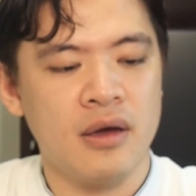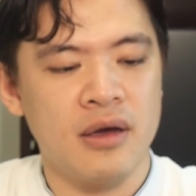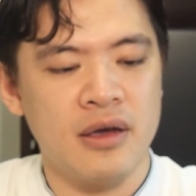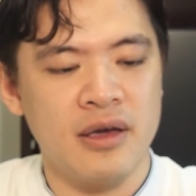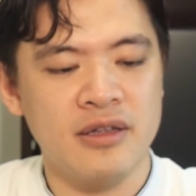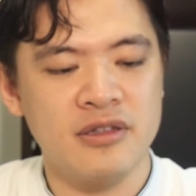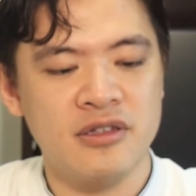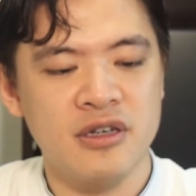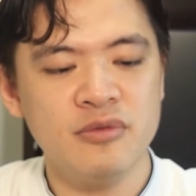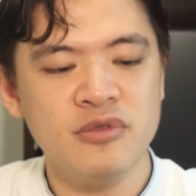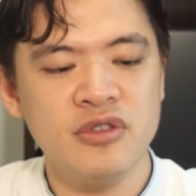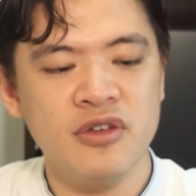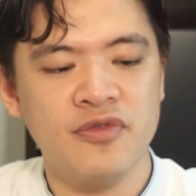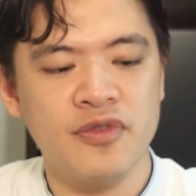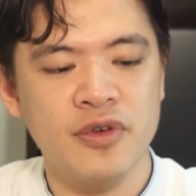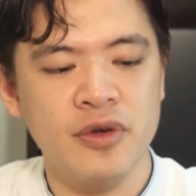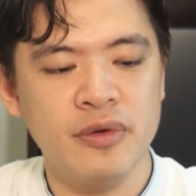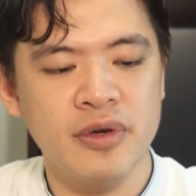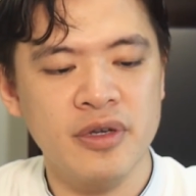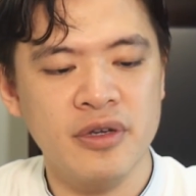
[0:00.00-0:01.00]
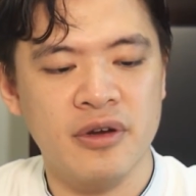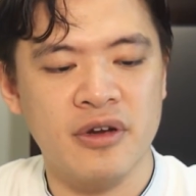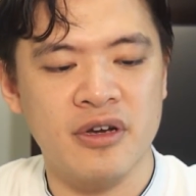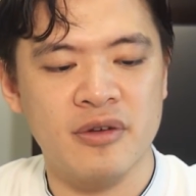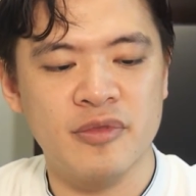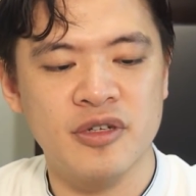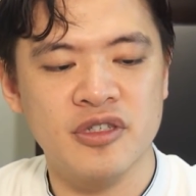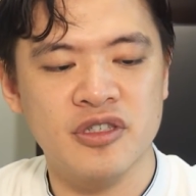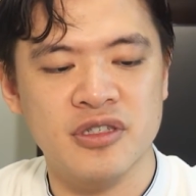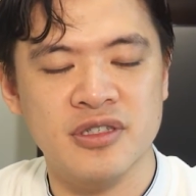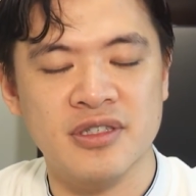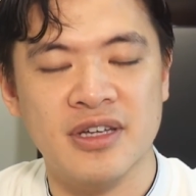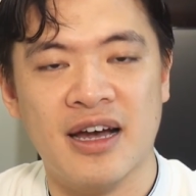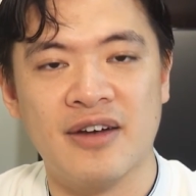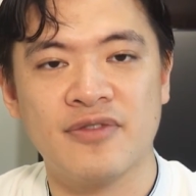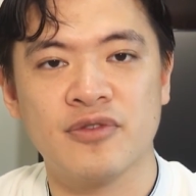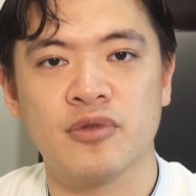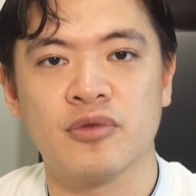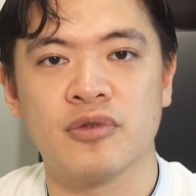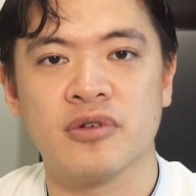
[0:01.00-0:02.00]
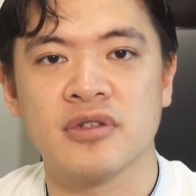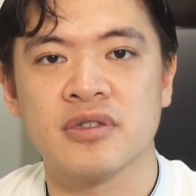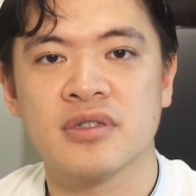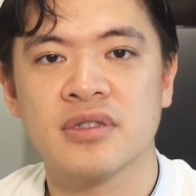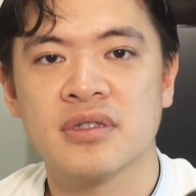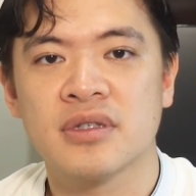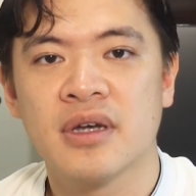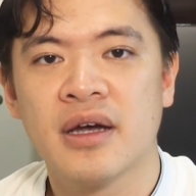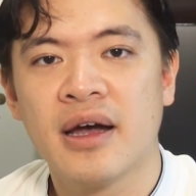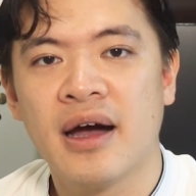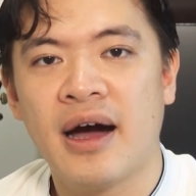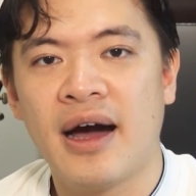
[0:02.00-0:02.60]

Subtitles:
In terms of viewing your images afterwards,